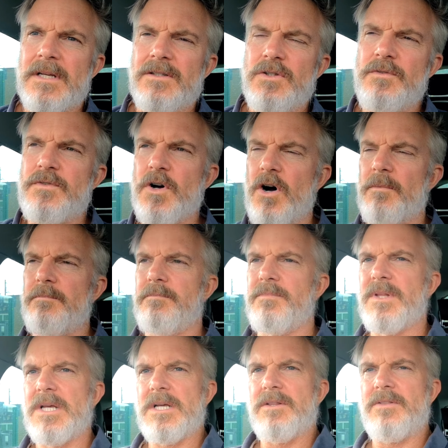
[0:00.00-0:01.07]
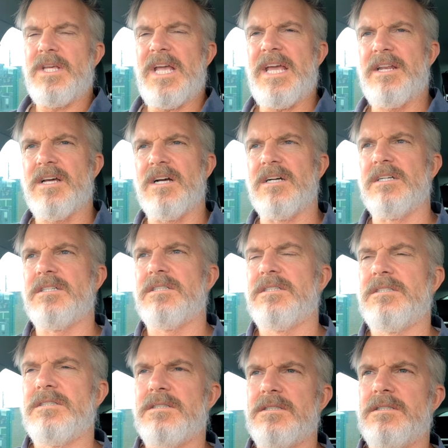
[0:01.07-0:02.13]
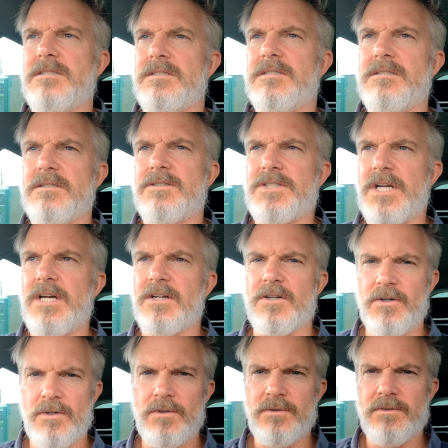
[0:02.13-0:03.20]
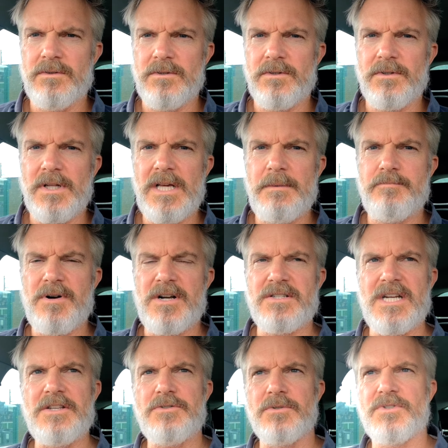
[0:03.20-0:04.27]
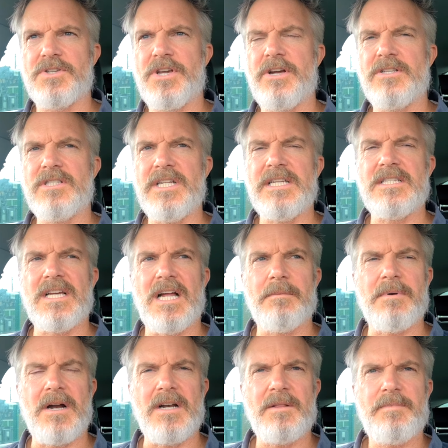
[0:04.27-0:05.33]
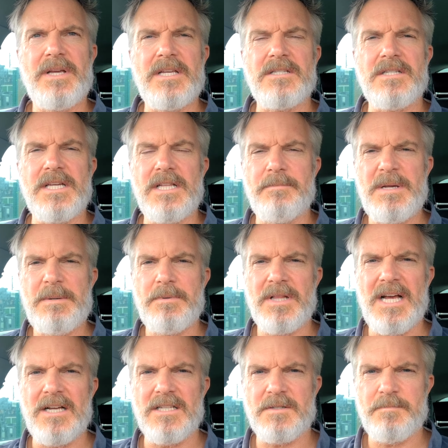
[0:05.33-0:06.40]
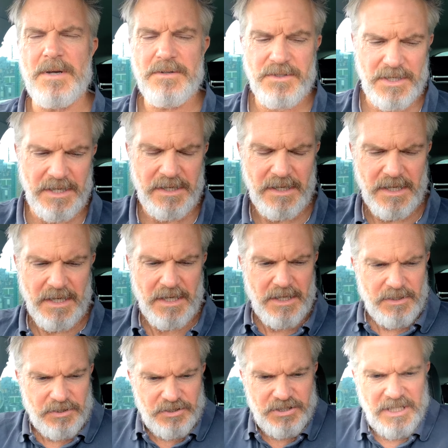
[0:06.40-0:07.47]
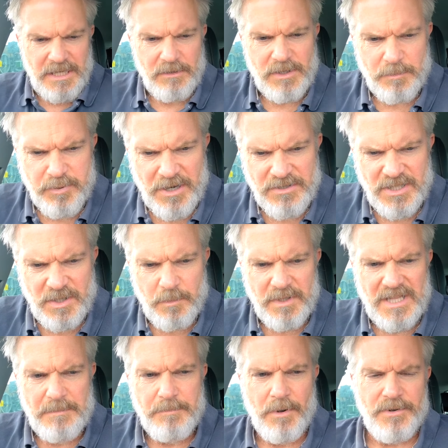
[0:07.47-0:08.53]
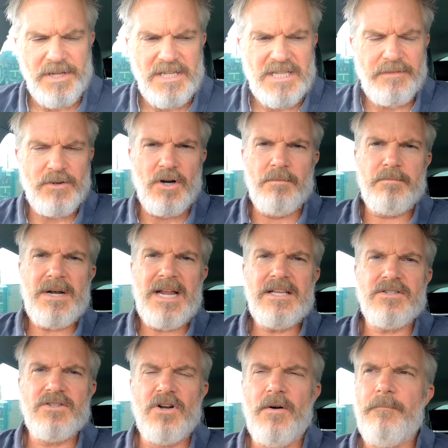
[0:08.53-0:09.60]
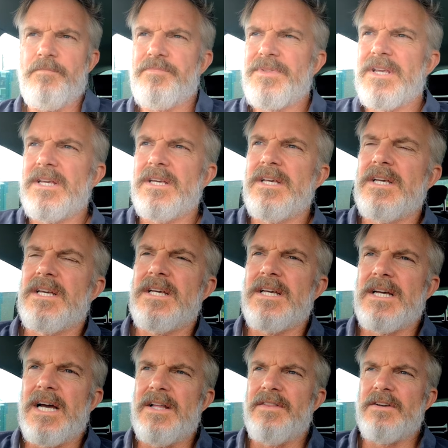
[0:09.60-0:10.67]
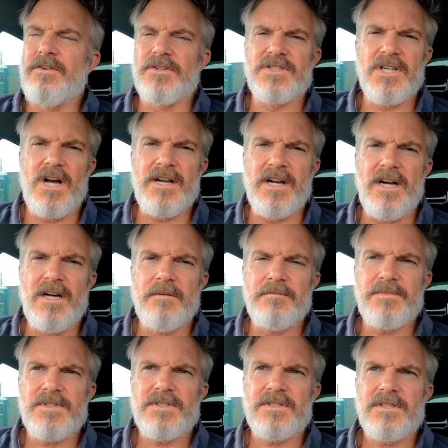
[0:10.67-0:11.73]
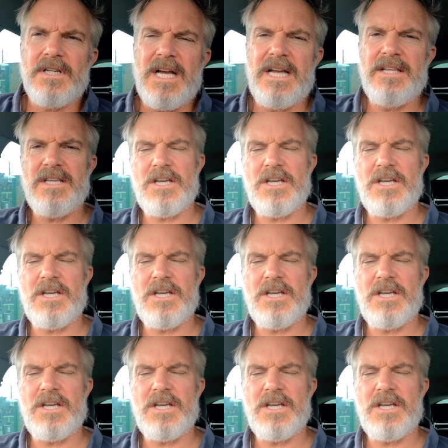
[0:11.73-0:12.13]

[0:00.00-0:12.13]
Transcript: You've got the inner circle, the presidential security detail, apparently, the PSD, the people that are supposed to shield the president with their bodies. They've got plates on and they've got sidearms. And